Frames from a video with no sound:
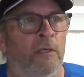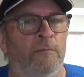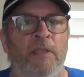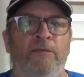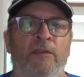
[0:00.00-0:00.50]

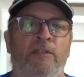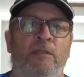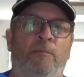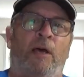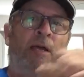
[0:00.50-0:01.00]

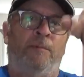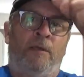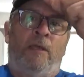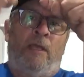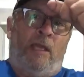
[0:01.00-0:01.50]
PVC pipe
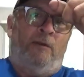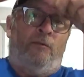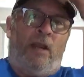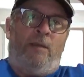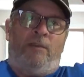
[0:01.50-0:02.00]
and
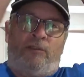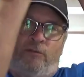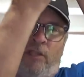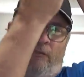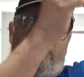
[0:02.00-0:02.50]
ram it
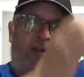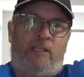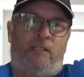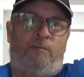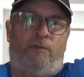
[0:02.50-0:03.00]
through that
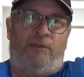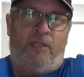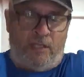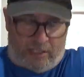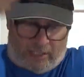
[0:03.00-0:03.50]
flexible
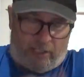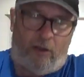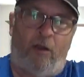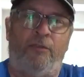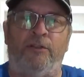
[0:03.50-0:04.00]
thing to get
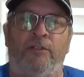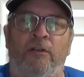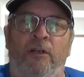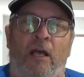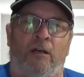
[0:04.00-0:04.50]
all the
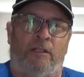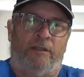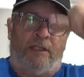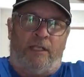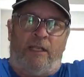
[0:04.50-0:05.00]
dirt out,
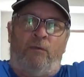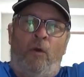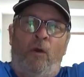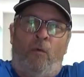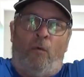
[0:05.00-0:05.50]
and then I
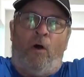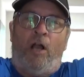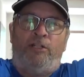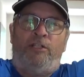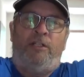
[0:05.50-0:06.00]

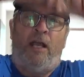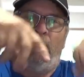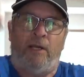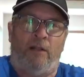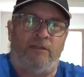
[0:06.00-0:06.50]
washed it. I
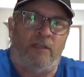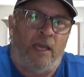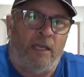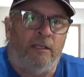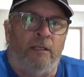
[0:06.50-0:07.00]
went
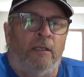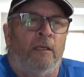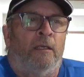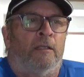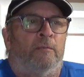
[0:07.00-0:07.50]
outside
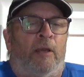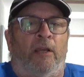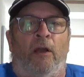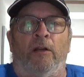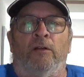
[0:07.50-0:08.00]
to my
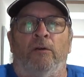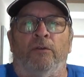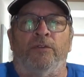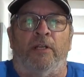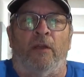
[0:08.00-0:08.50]
garden
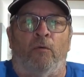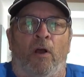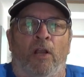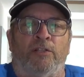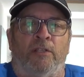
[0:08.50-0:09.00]
hose and I
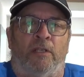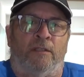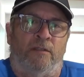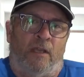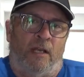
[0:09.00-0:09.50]
washed the
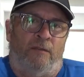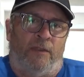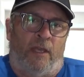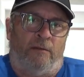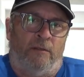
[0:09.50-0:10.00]
inside of
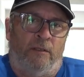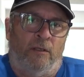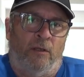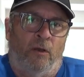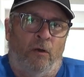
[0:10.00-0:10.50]
that
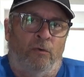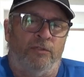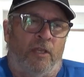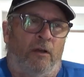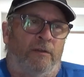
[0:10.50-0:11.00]

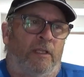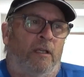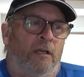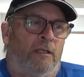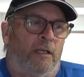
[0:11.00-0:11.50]
hose out and then
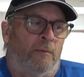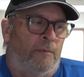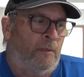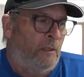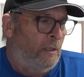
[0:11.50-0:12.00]
hung it
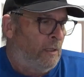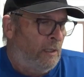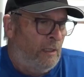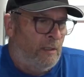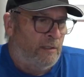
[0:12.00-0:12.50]
up.
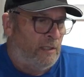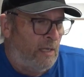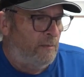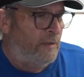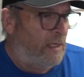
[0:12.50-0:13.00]
Some that